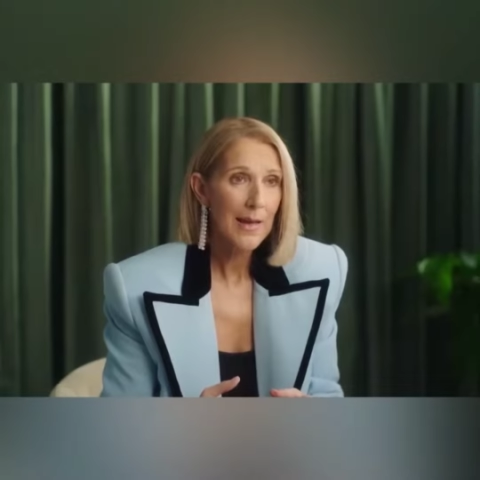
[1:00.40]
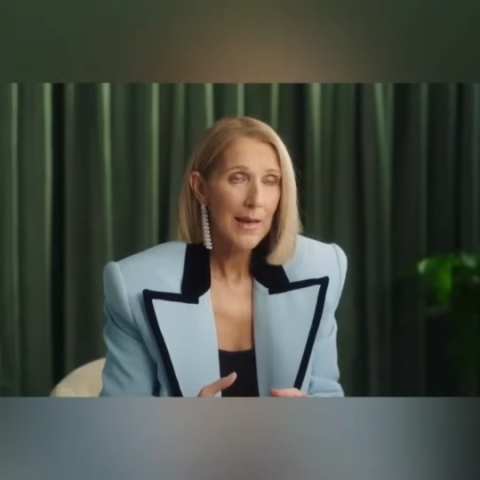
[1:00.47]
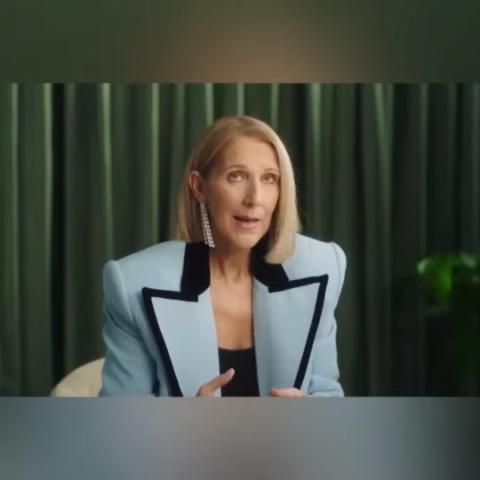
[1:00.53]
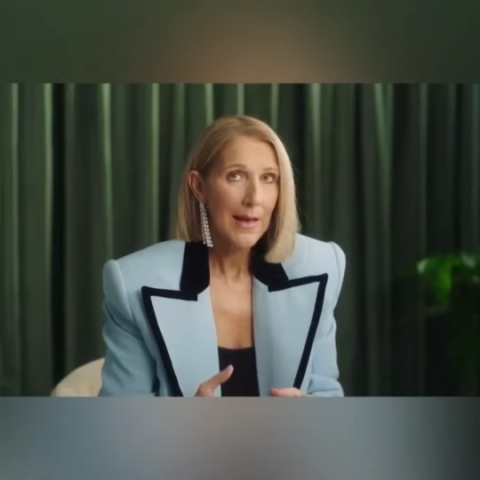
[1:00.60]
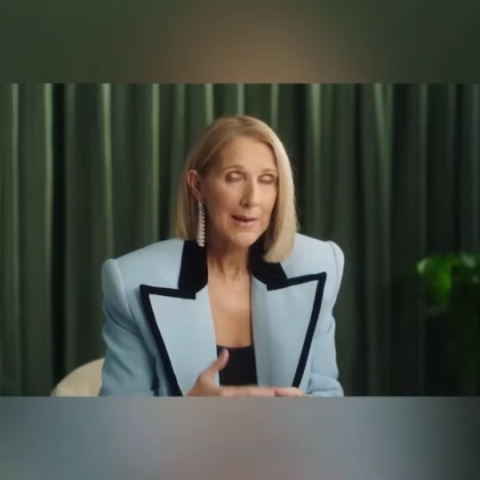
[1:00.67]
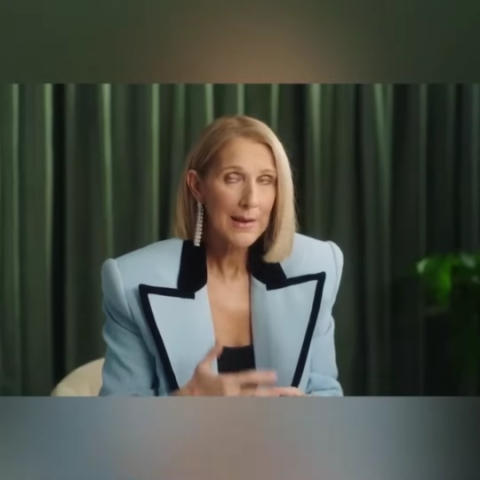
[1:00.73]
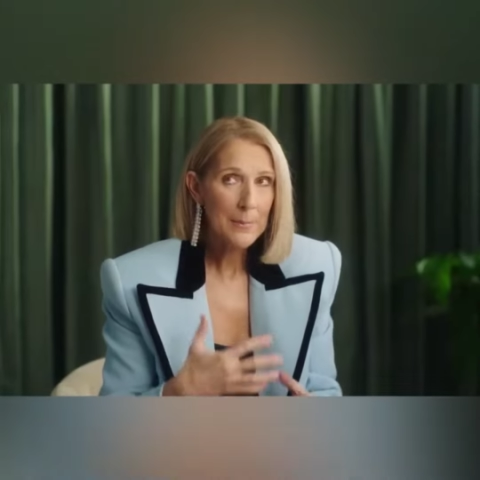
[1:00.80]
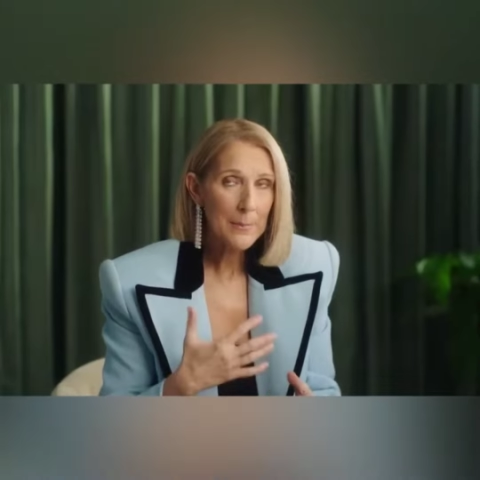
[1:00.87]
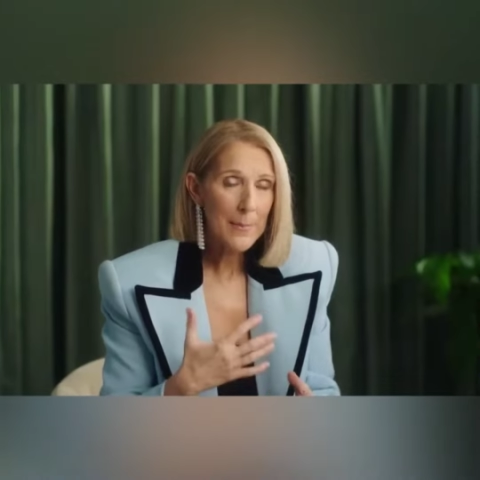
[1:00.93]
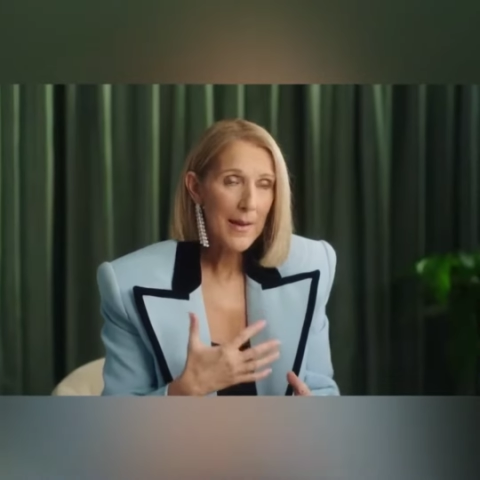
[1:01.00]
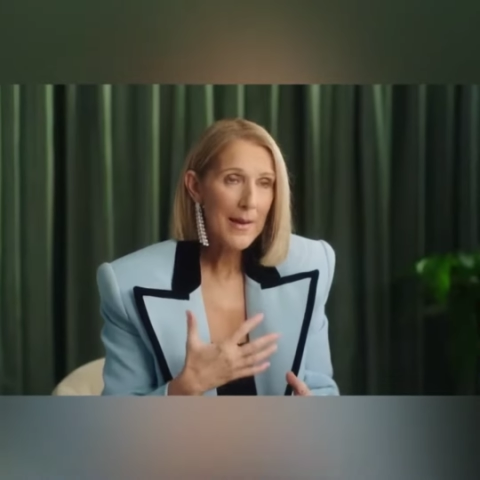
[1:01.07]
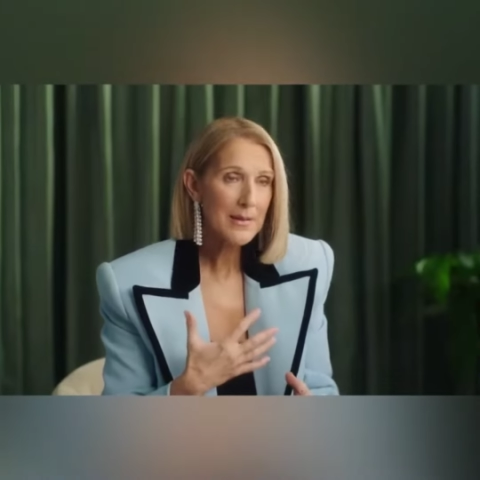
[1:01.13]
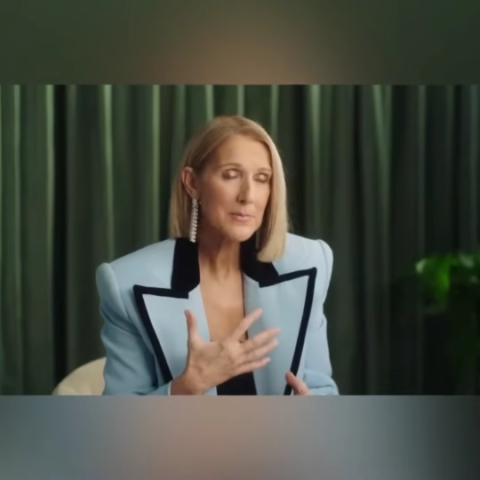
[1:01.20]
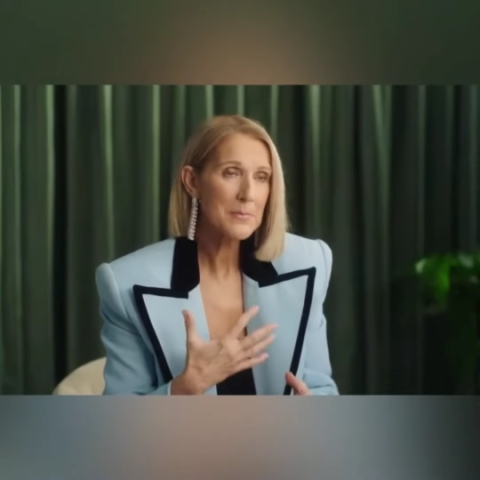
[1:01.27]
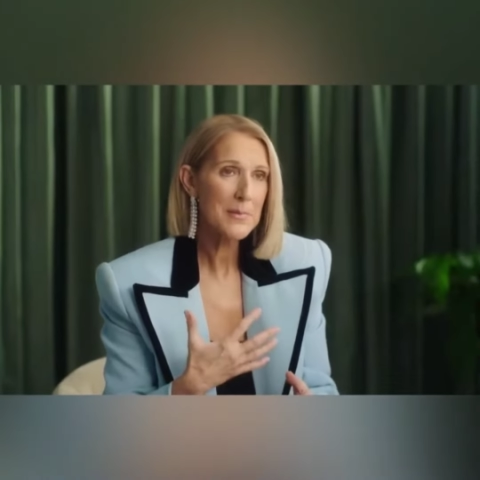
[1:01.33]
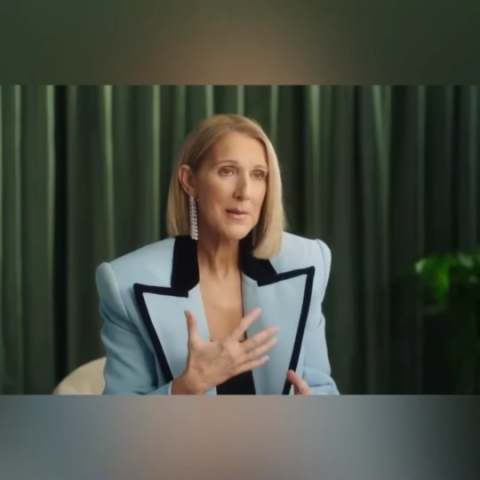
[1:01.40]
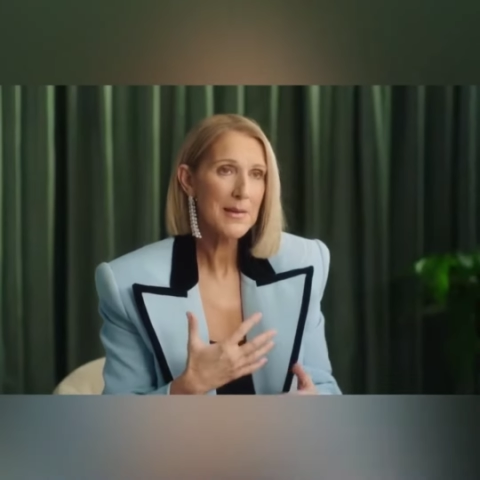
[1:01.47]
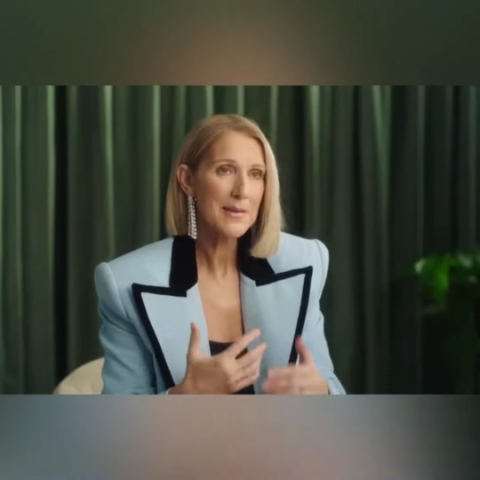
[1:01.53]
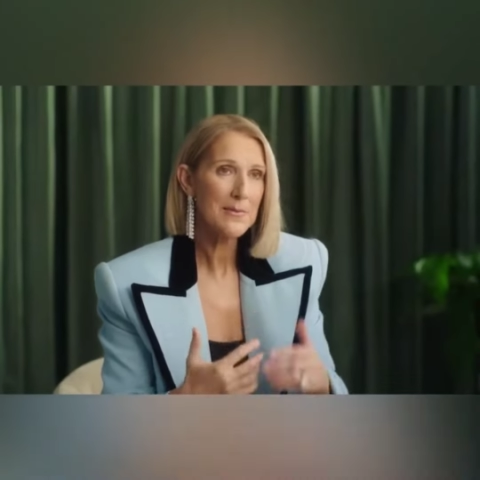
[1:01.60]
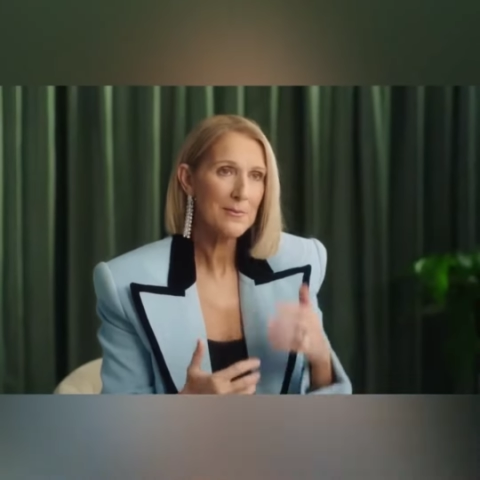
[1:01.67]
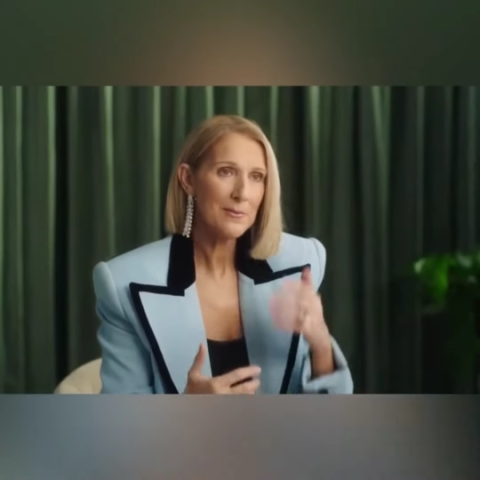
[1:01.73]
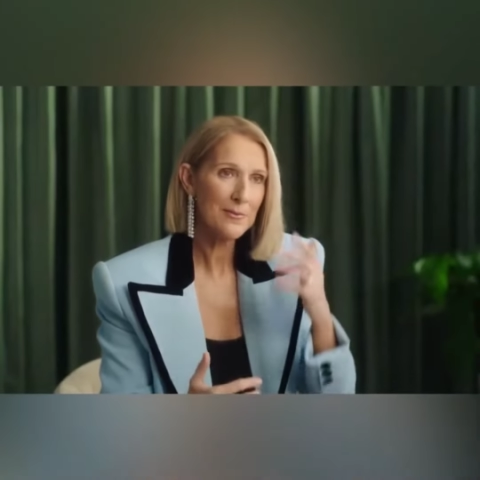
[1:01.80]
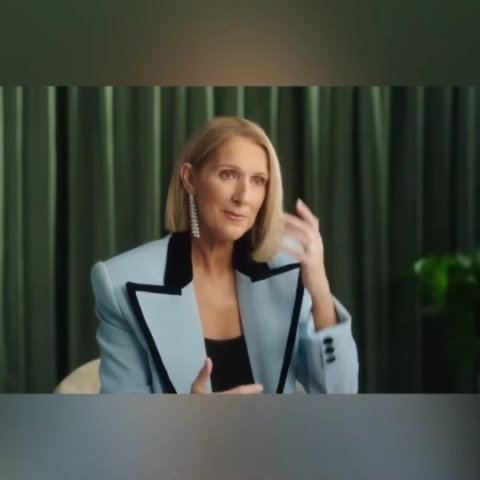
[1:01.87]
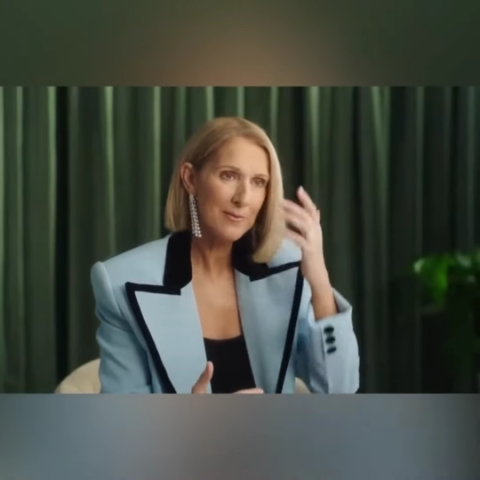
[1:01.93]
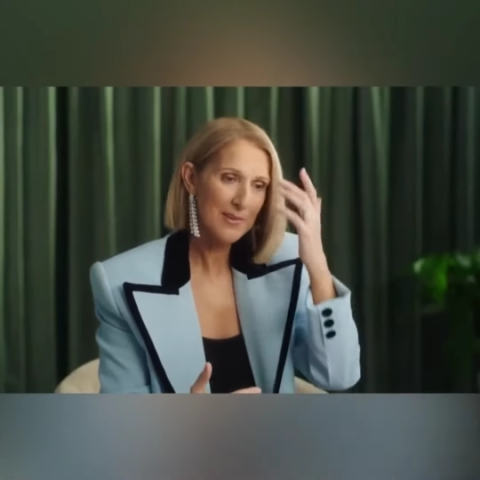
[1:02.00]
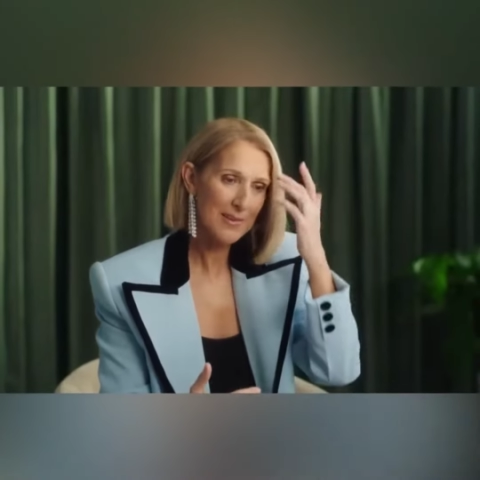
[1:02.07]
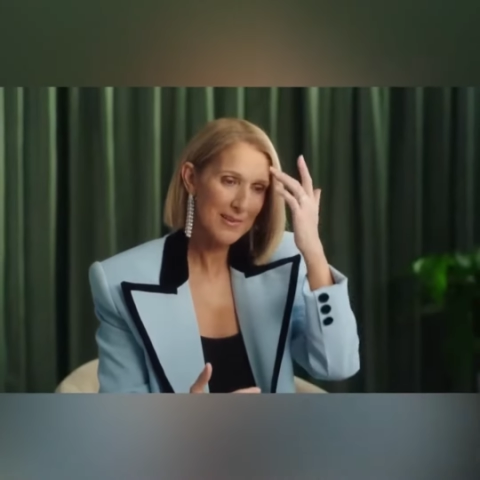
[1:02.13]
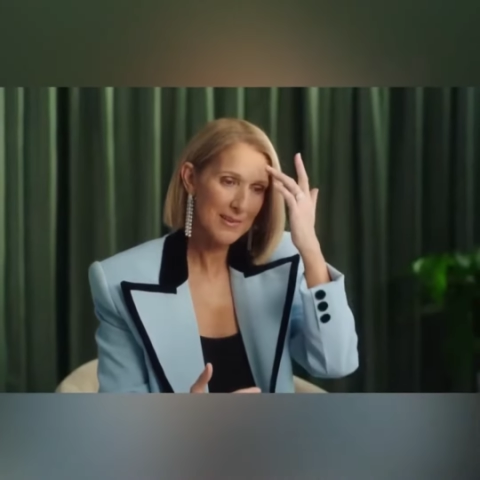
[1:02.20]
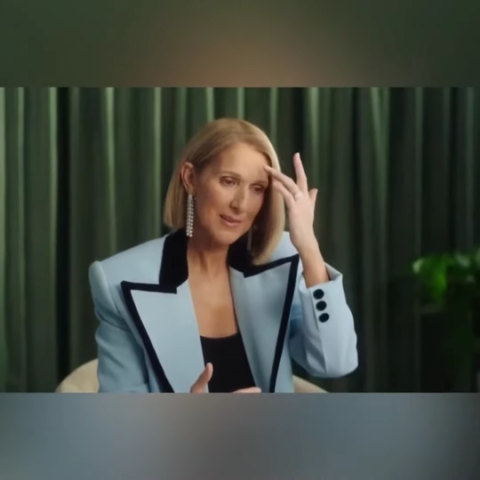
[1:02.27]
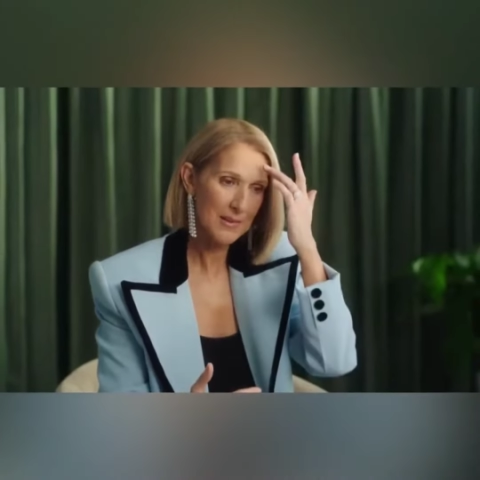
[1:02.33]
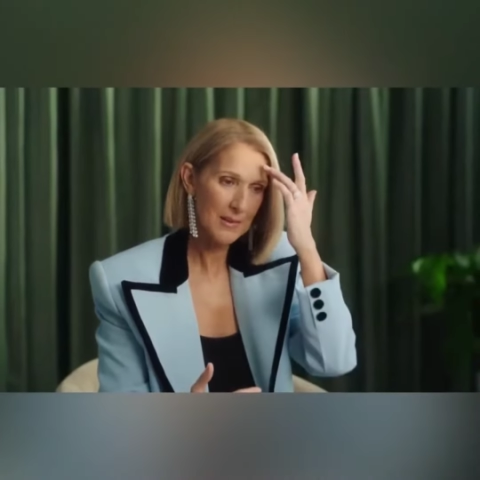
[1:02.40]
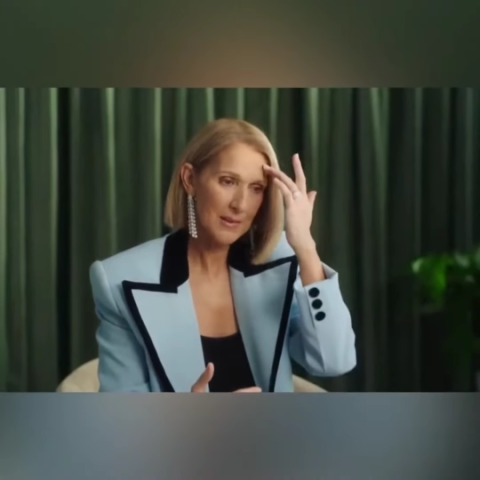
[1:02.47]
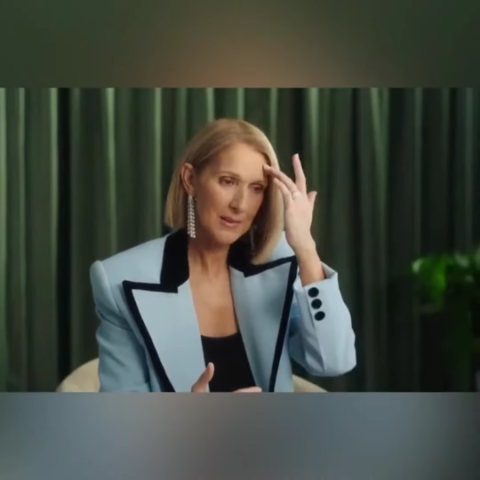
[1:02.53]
winner, who was tied by celebrity